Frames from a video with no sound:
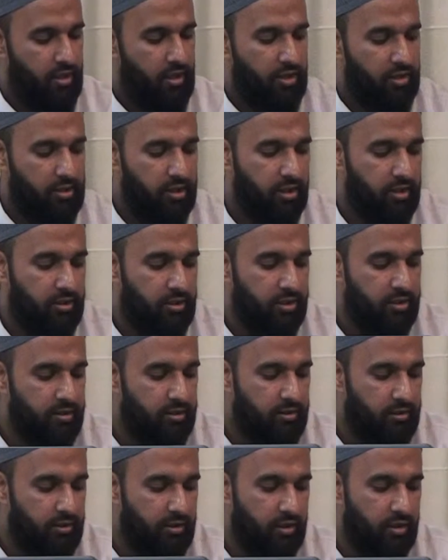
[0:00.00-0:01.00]
Okay,
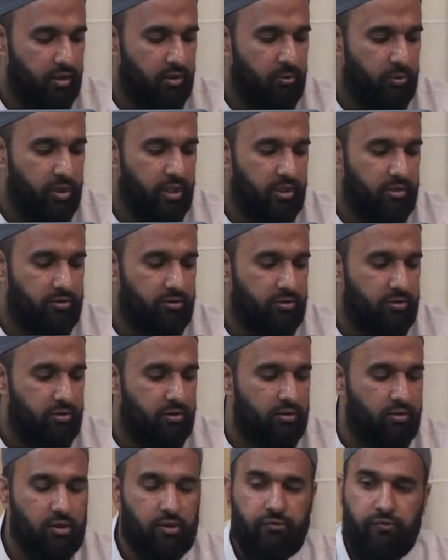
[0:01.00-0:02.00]
another way to
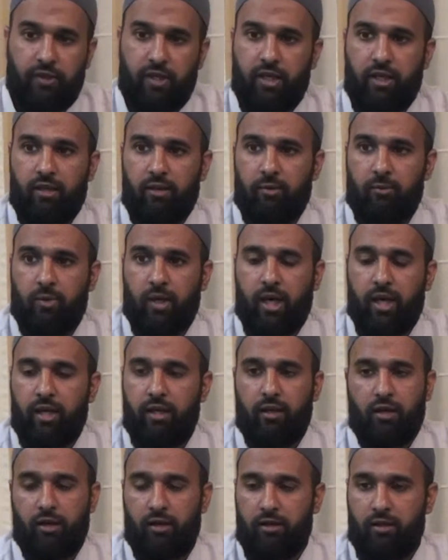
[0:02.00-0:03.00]
know
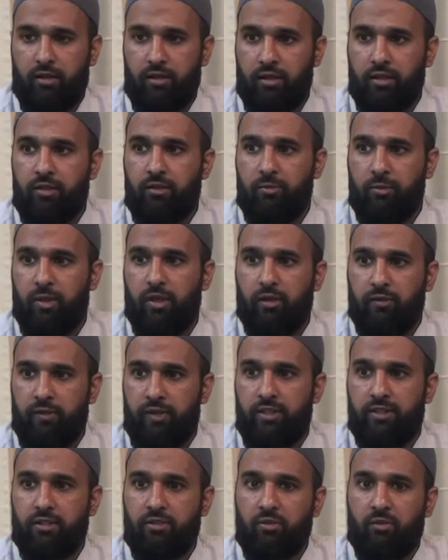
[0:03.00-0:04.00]
another
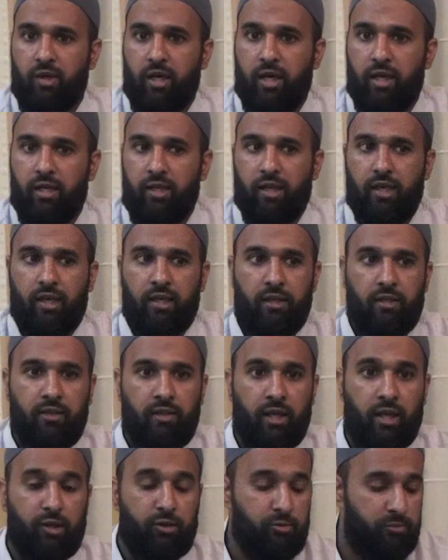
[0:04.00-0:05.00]
reason why a
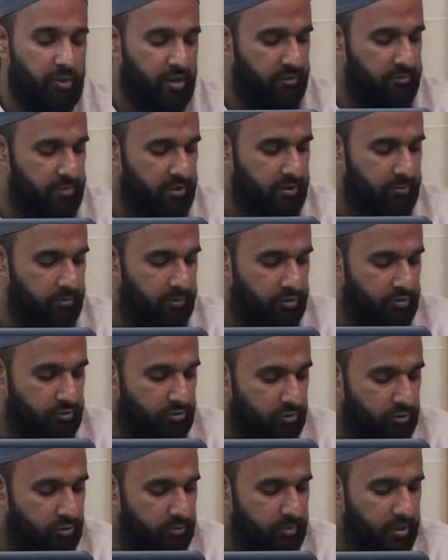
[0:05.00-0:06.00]
noun might be
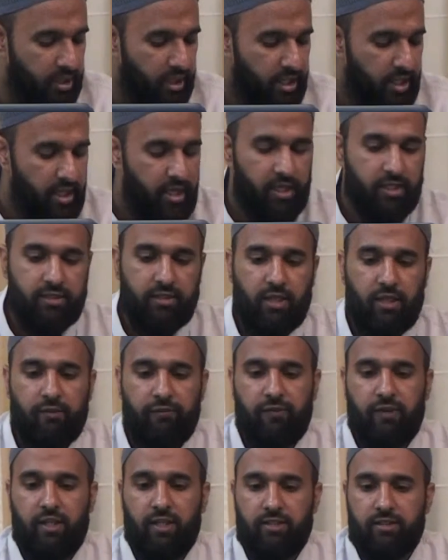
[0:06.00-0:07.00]
mansoob is
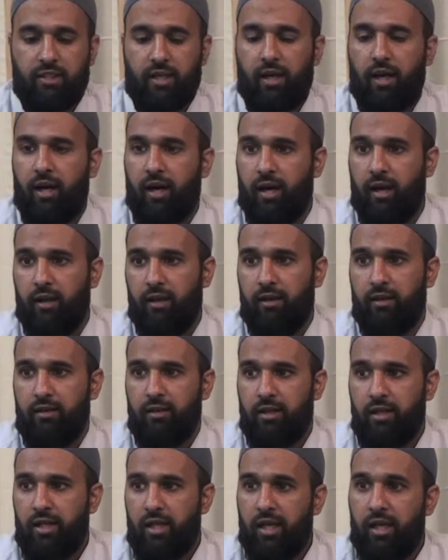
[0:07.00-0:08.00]
if it is the hal,
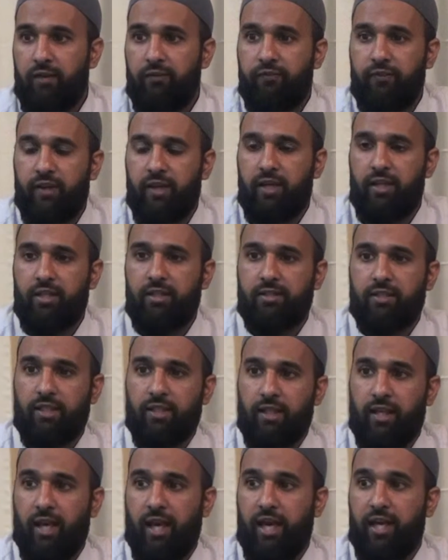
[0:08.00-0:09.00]
if it is
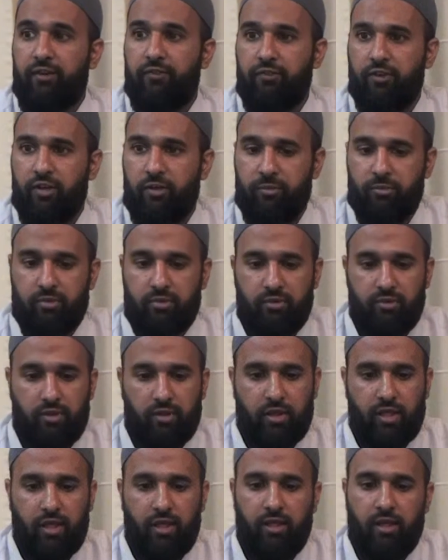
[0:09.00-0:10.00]
an adverb,
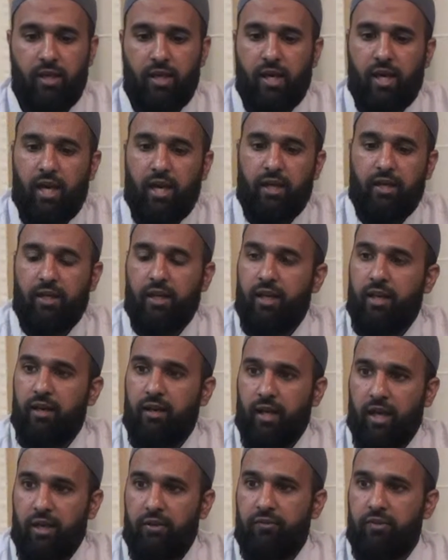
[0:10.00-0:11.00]
okay? And an
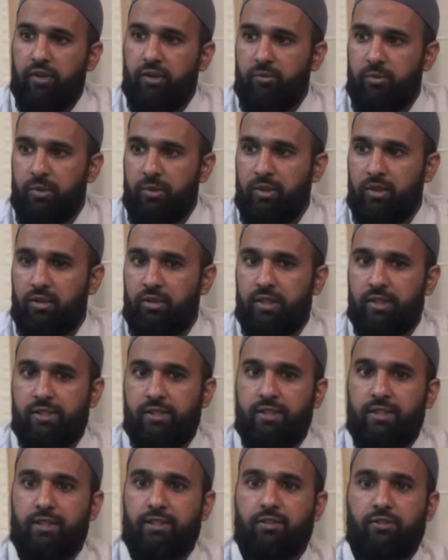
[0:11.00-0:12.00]
adverb, we know
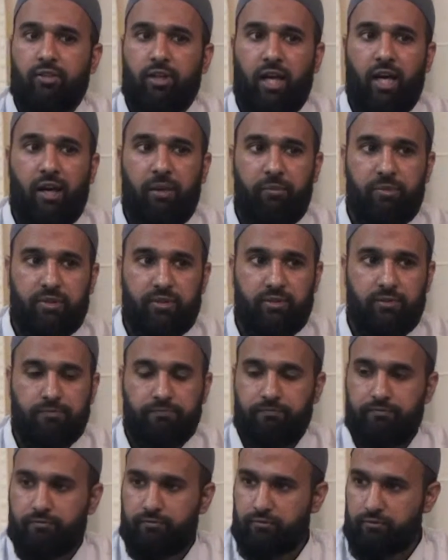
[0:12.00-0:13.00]
it describes,
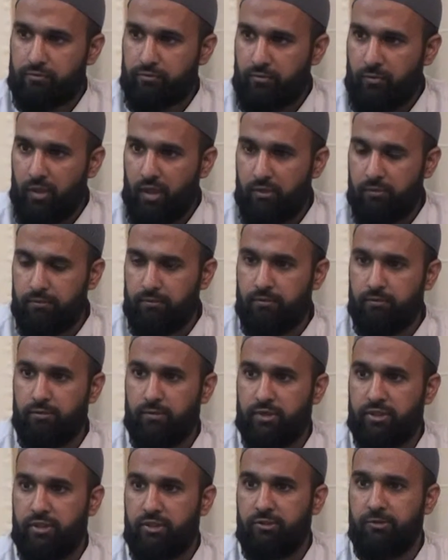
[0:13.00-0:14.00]

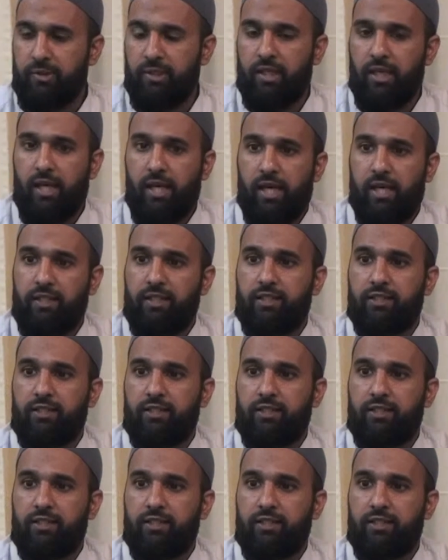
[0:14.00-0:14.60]
excuse me, it